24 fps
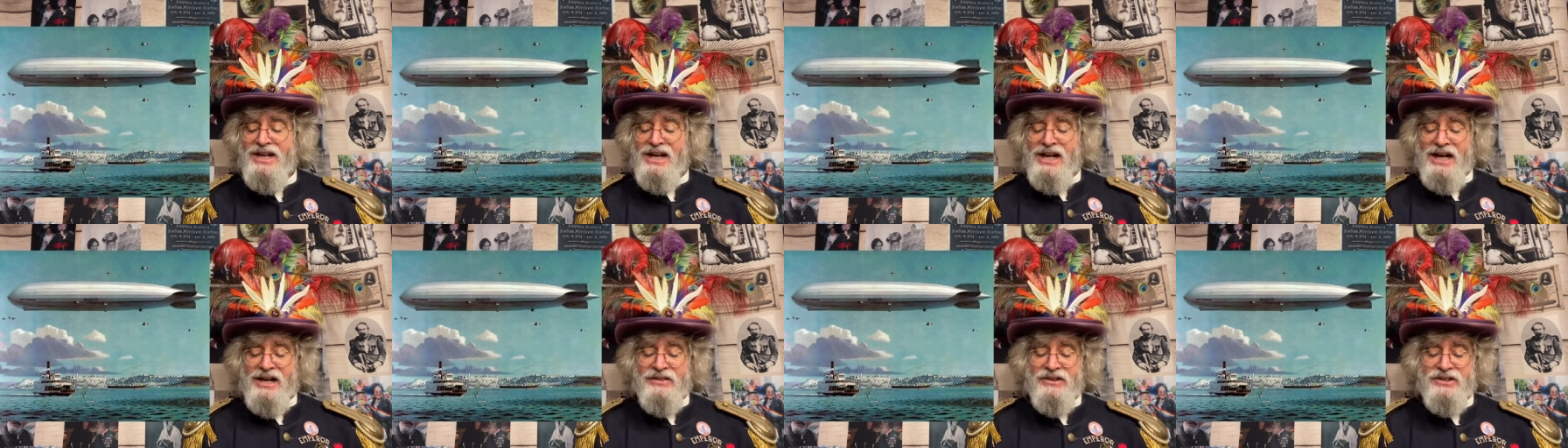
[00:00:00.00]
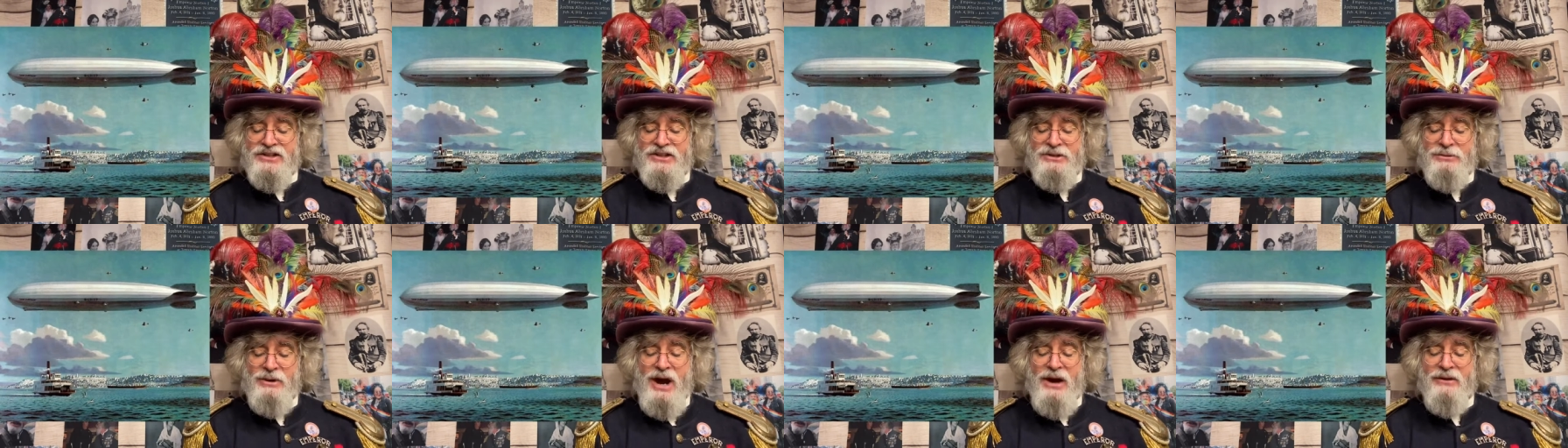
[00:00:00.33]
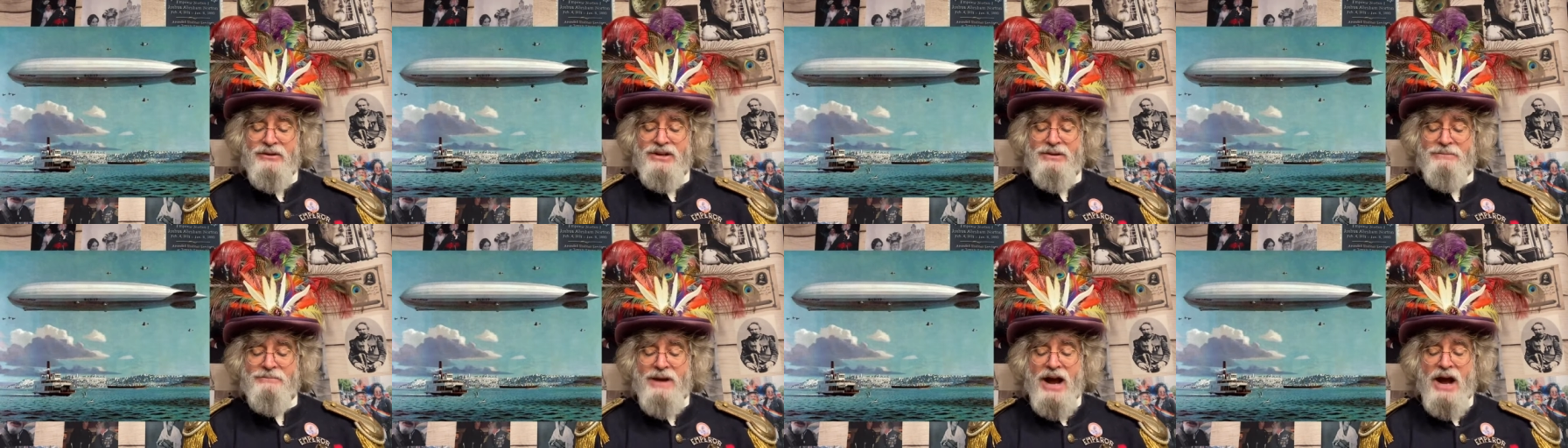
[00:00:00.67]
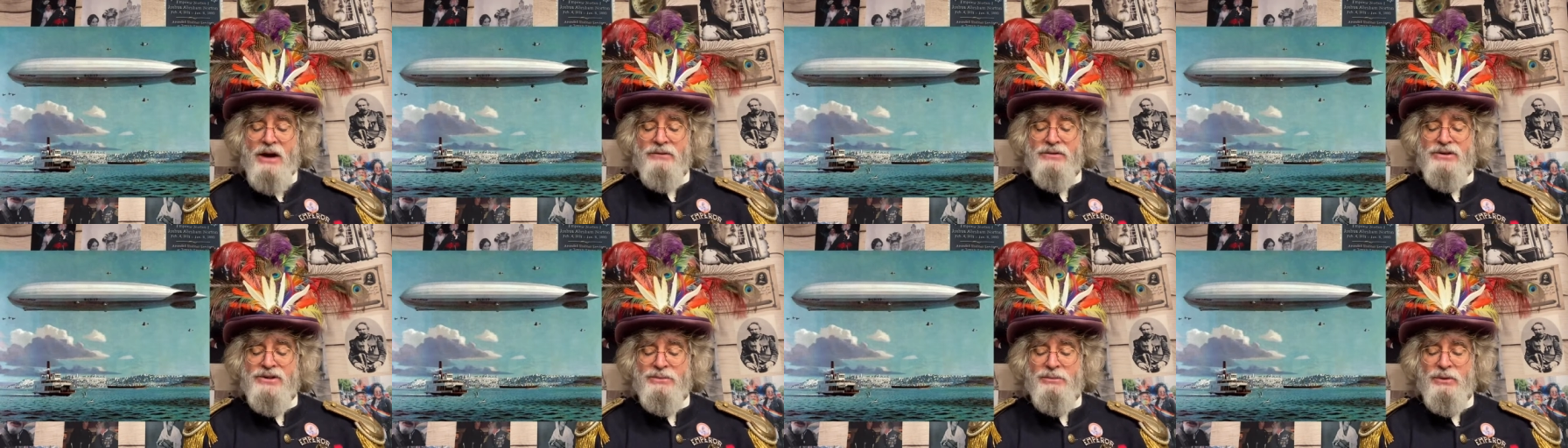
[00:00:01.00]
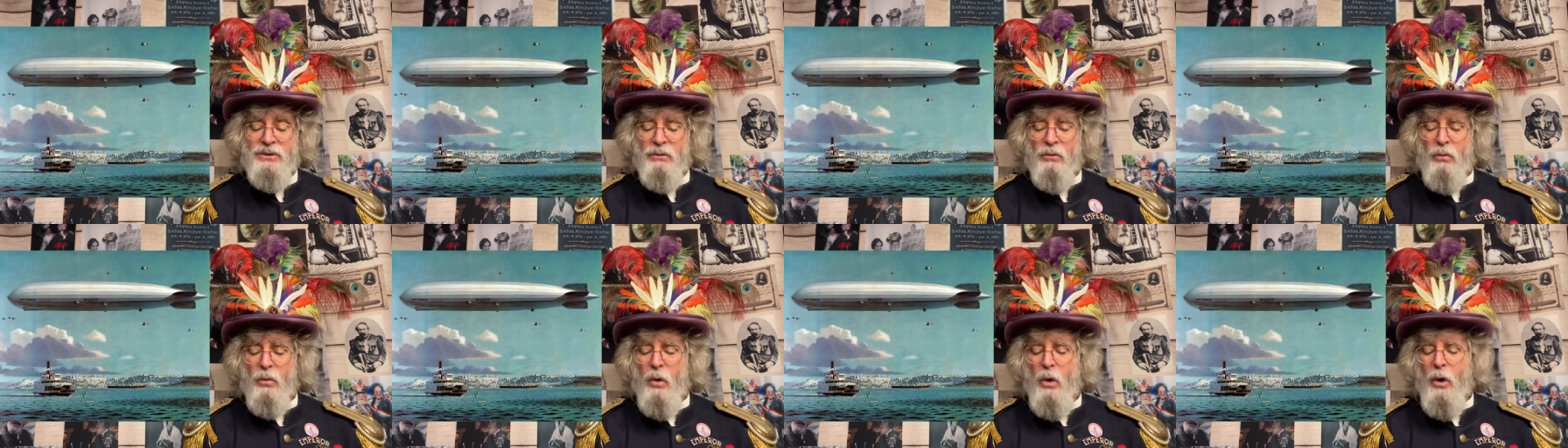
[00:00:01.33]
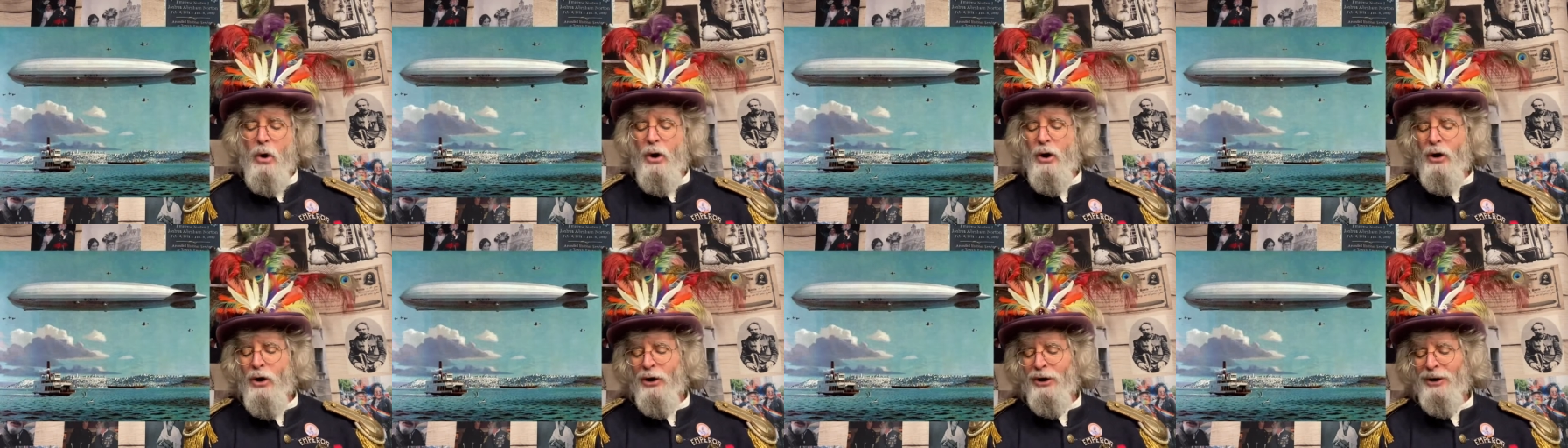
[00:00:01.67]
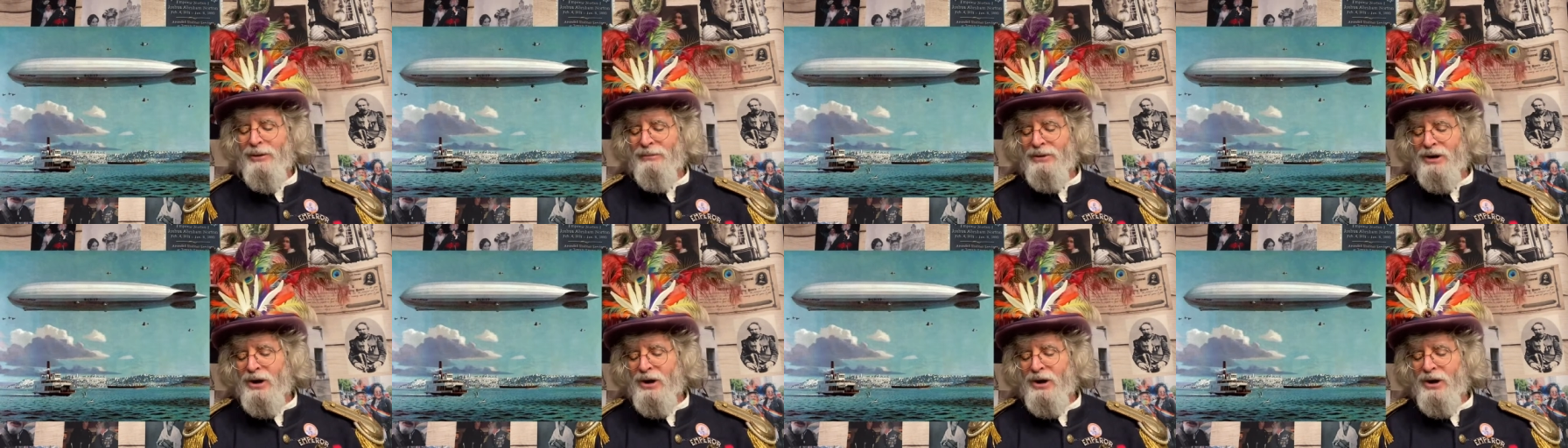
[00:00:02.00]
and the surrounding mountains with warm,